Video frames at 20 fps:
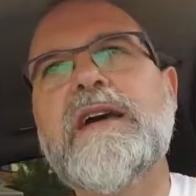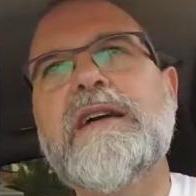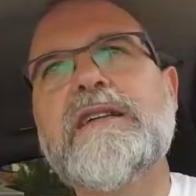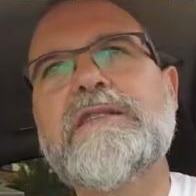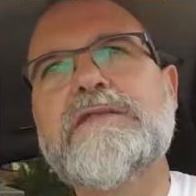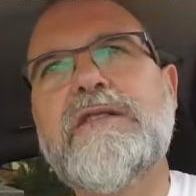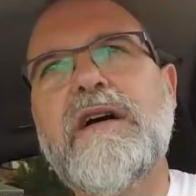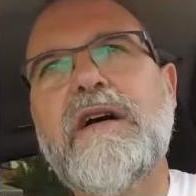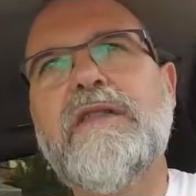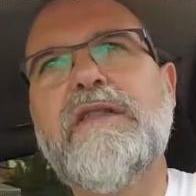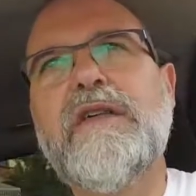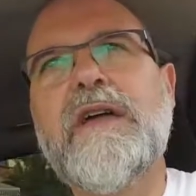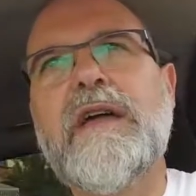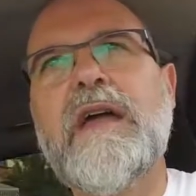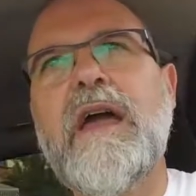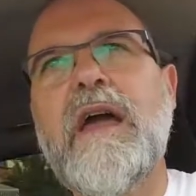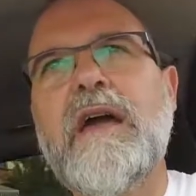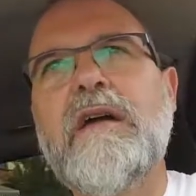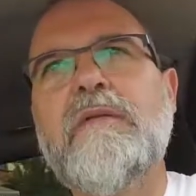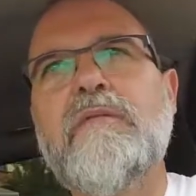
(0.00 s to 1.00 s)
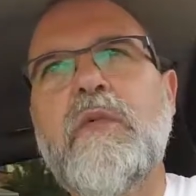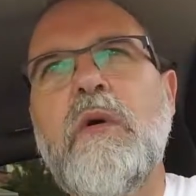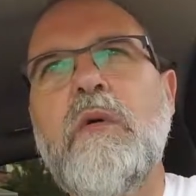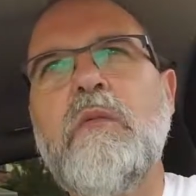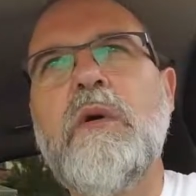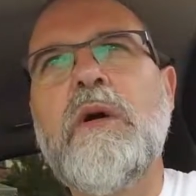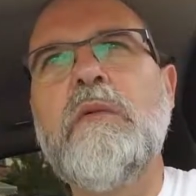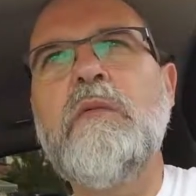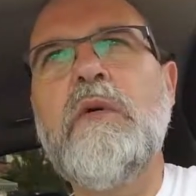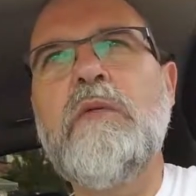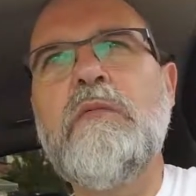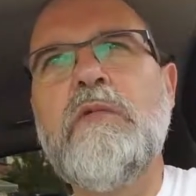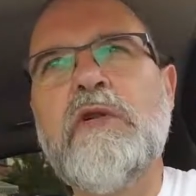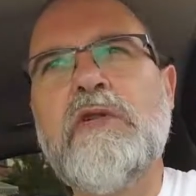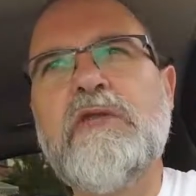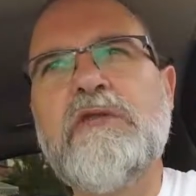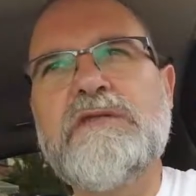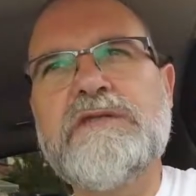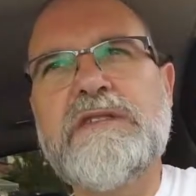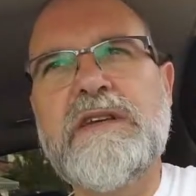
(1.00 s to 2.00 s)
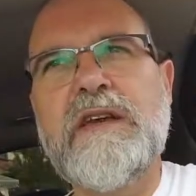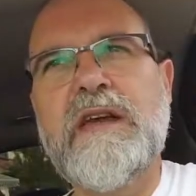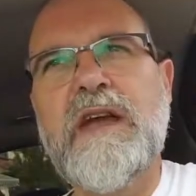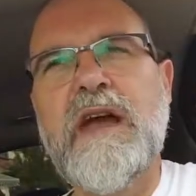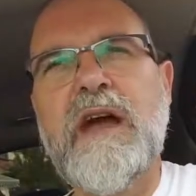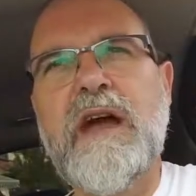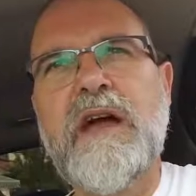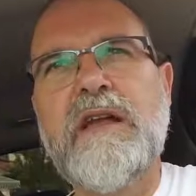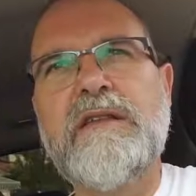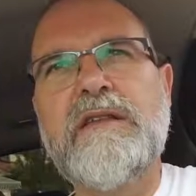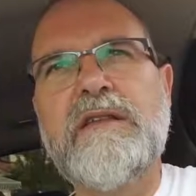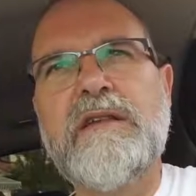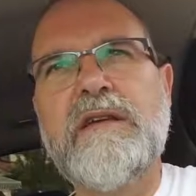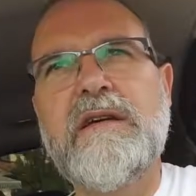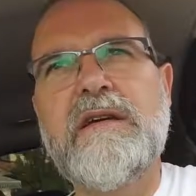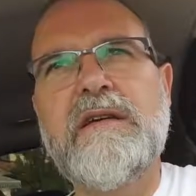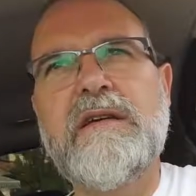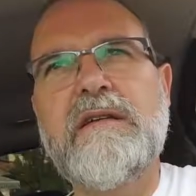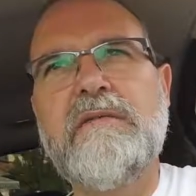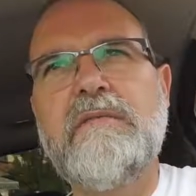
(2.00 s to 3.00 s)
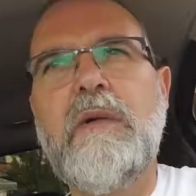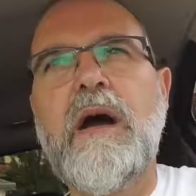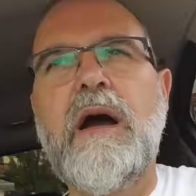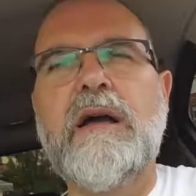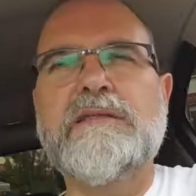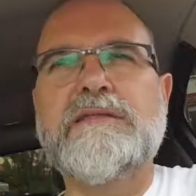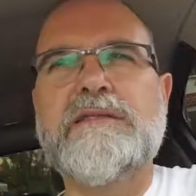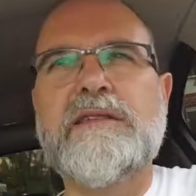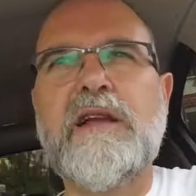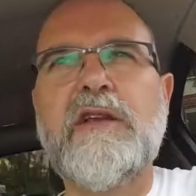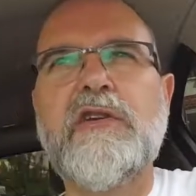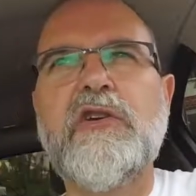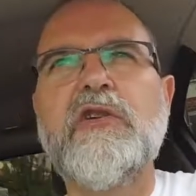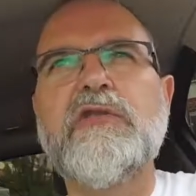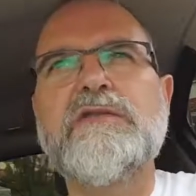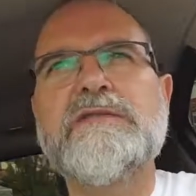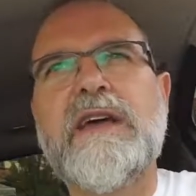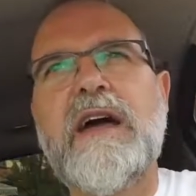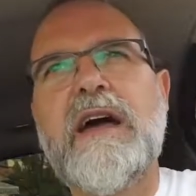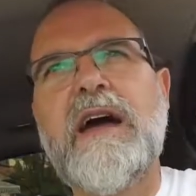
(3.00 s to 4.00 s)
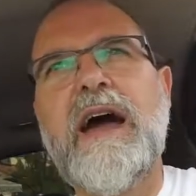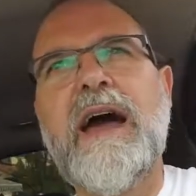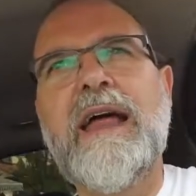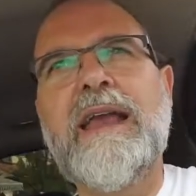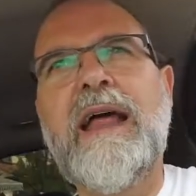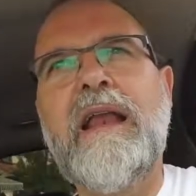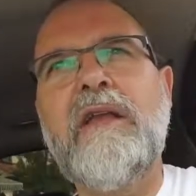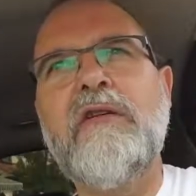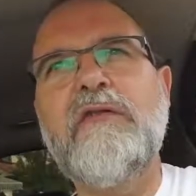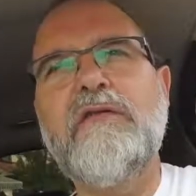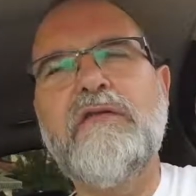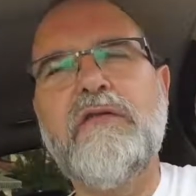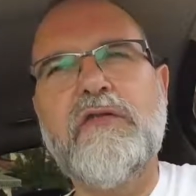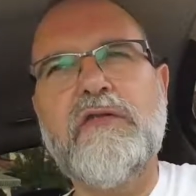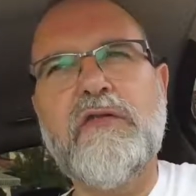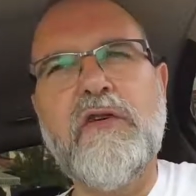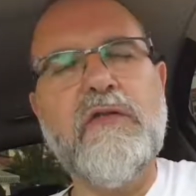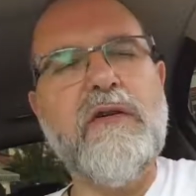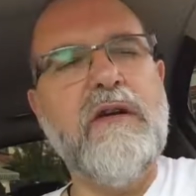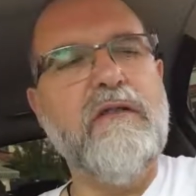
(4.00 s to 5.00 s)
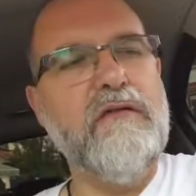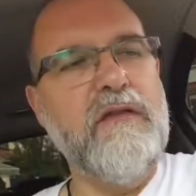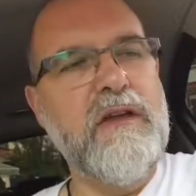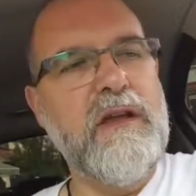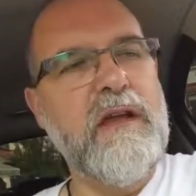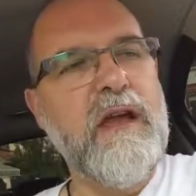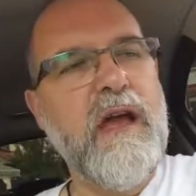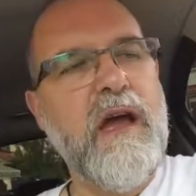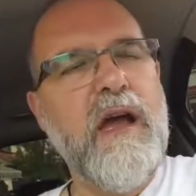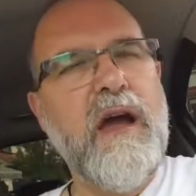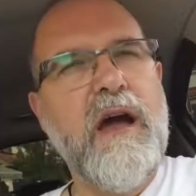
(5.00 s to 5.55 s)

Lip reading: So I think when we were using, analog photography